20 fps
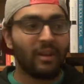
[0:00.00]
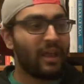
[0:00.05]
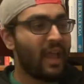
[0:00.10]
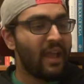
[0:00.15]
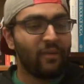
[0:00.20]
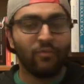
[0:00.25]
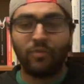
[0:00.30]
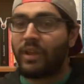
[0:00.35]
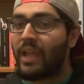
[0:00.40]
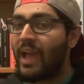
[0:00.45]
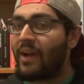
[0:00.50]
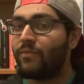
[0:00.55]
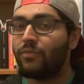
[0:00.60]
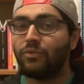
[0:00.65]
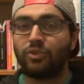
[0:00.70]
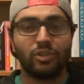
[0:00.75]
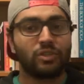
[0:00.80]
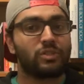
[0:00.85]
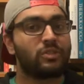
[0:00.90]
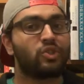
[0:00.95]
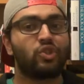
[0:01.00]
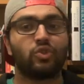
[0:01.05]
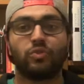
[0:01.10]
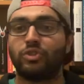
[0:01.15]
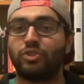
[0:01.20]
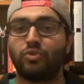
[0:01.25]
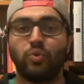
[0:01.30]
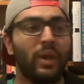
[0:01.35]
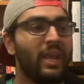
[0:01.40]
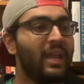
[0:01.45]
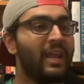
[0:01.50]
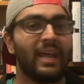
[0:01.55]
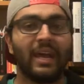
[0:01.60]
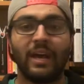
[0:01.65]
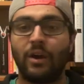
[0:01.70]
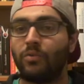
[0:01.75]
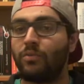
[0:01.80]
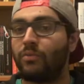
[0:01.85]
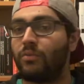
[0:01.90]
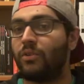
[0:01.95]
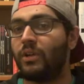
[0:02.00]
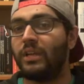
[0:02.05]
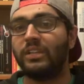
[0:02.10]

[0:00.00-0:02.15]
Henry Cavill just tweeting out,